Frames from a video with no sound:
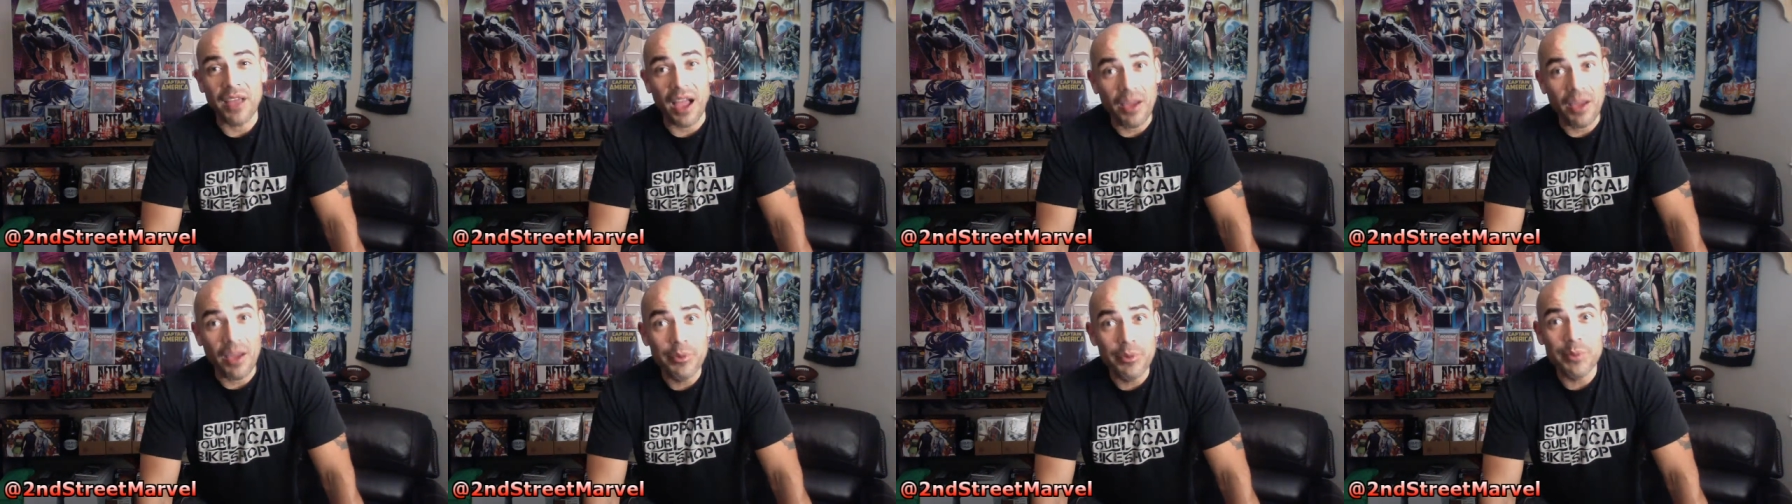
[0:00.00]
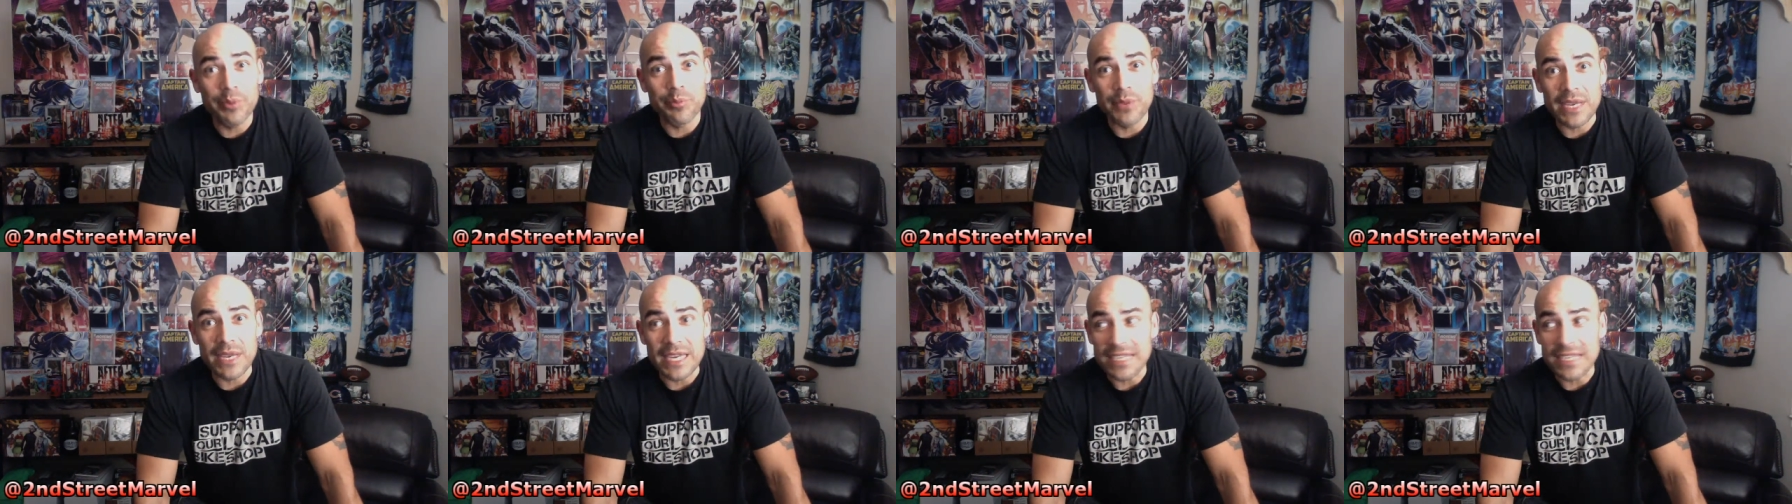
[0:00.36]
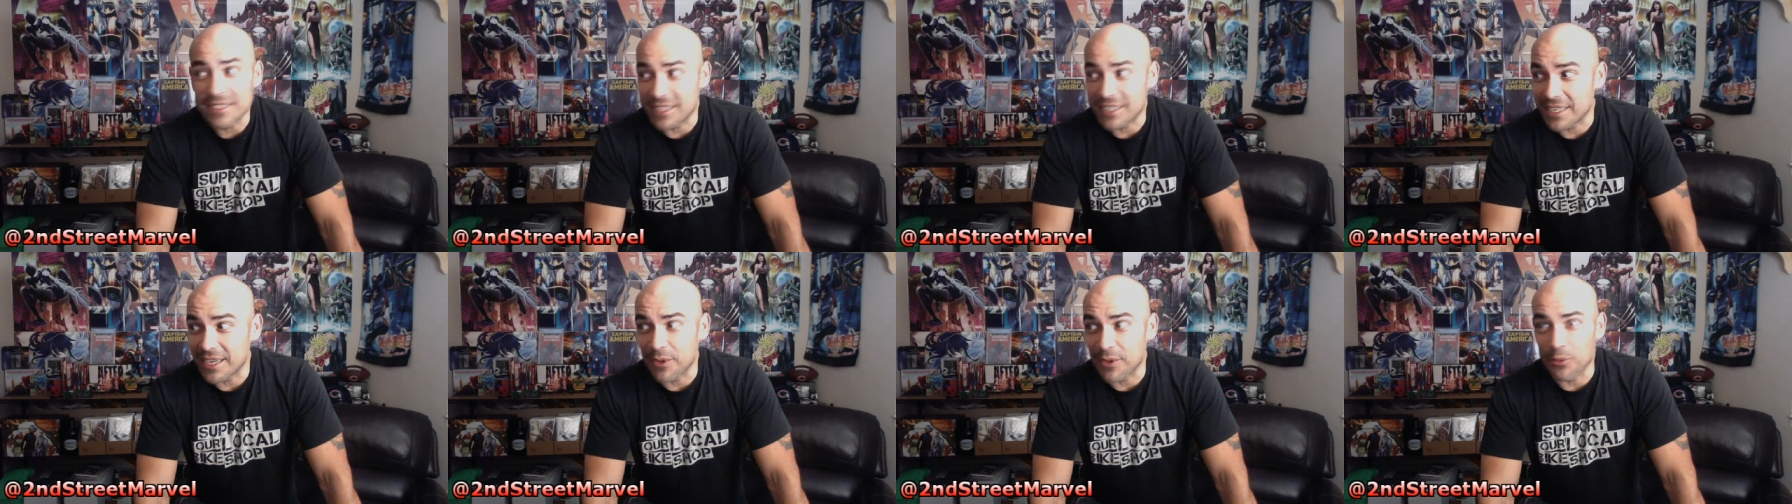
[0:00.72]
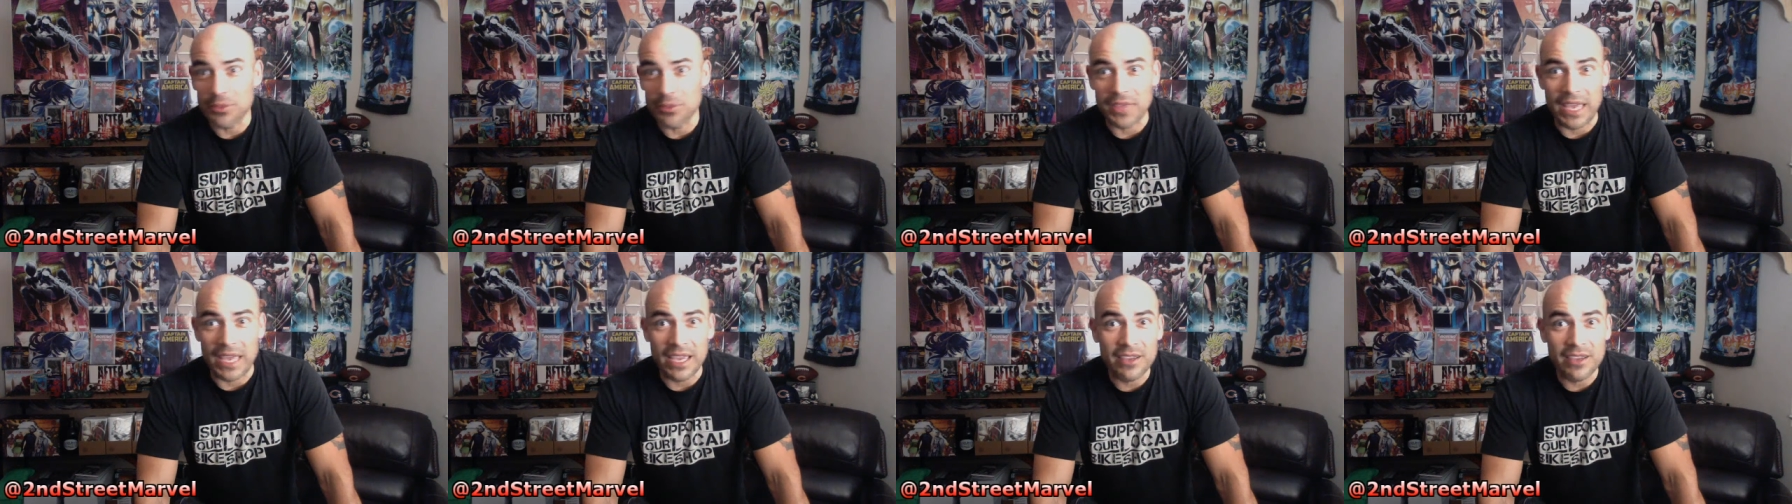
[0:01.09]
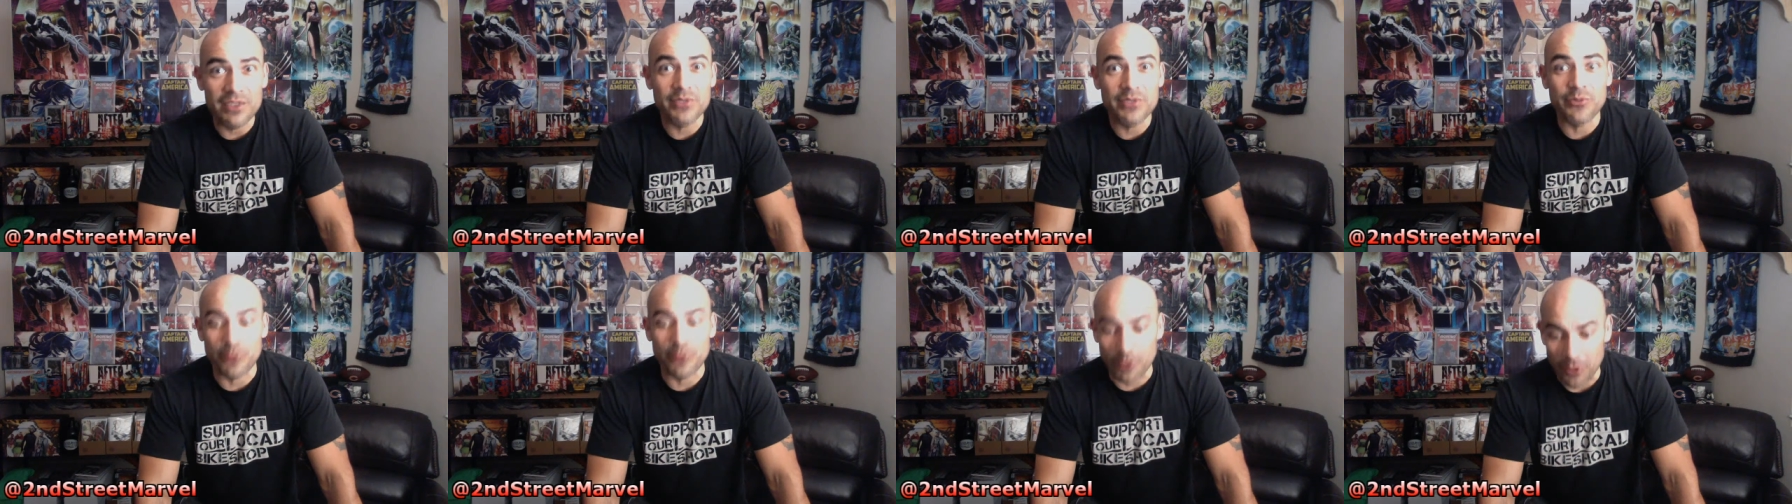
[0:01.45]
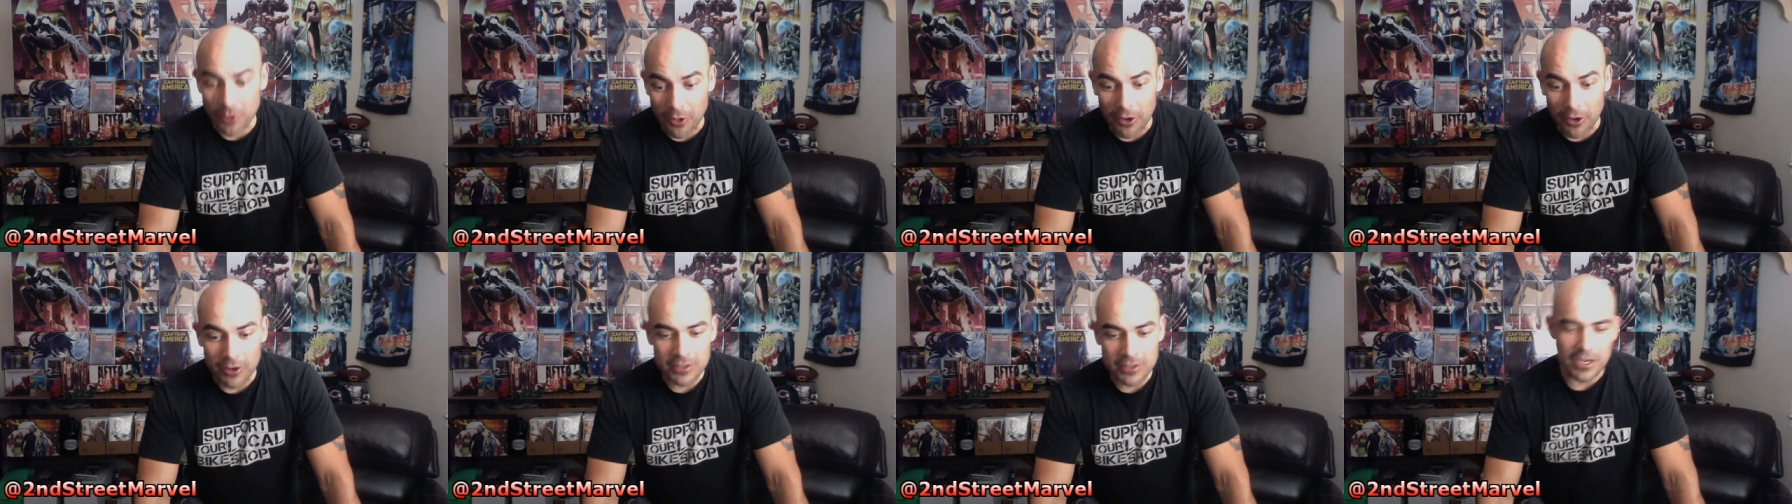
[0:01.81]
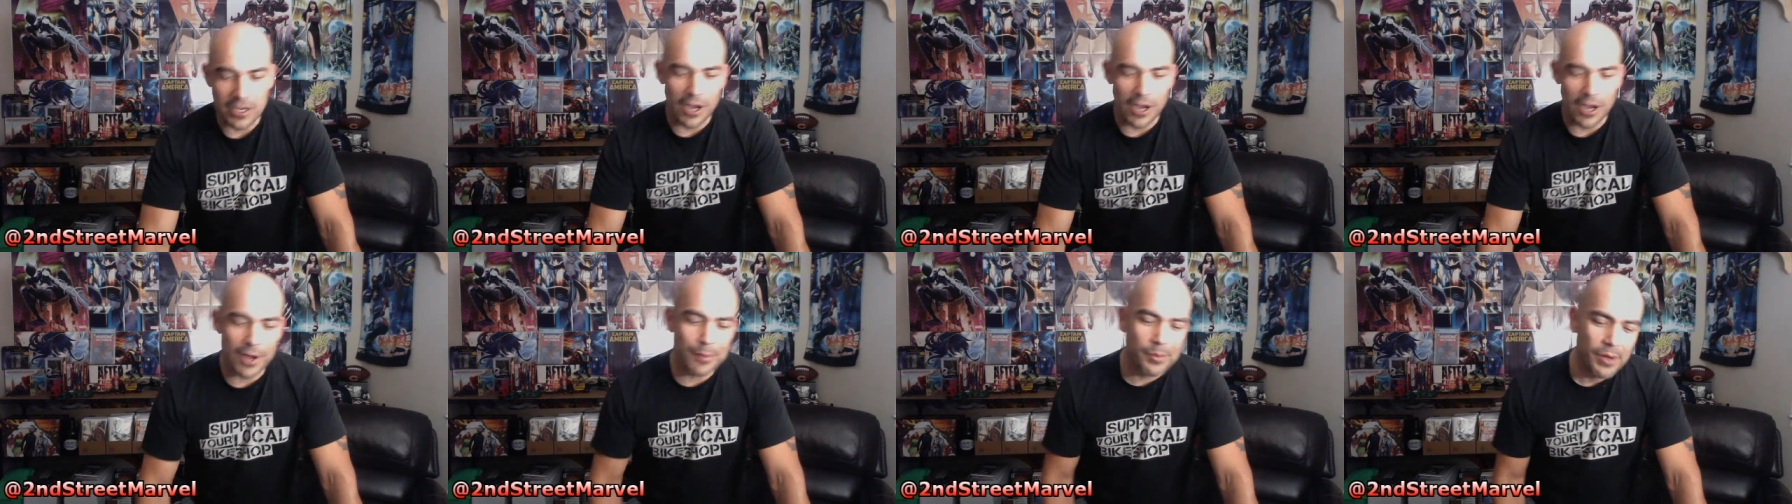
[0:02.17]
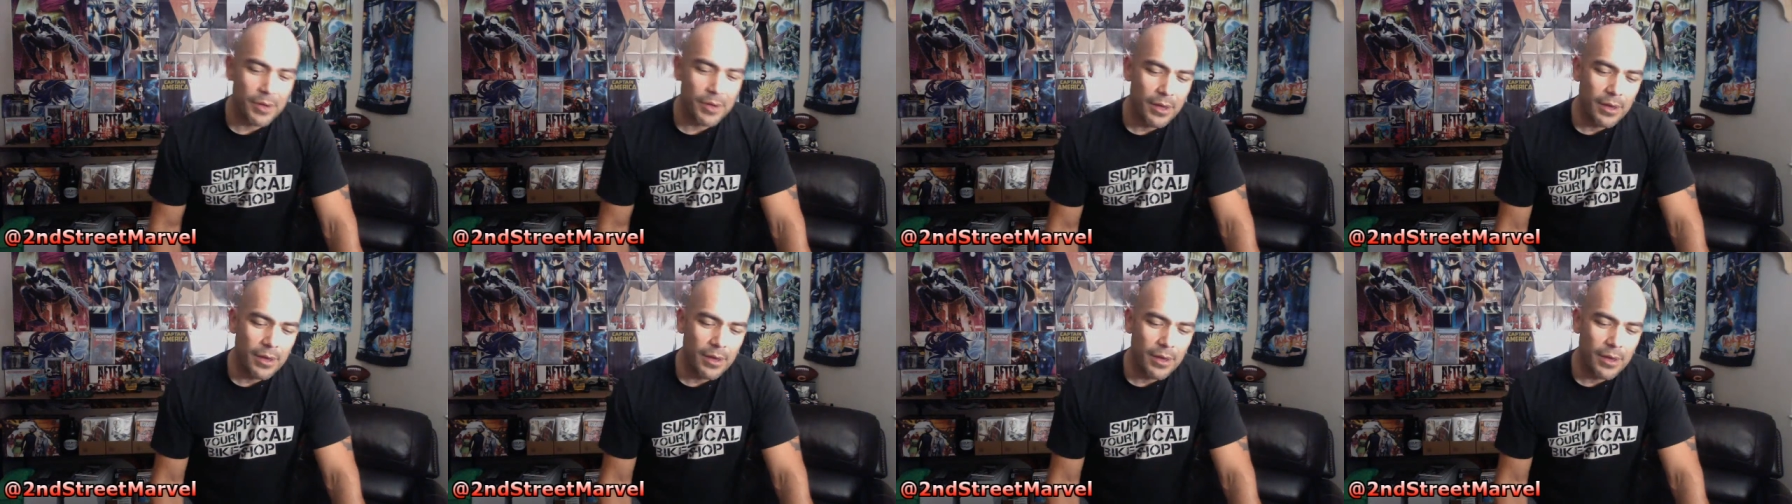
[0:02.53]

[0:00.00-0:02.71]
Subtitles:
been meaning to get with Angus for a long time,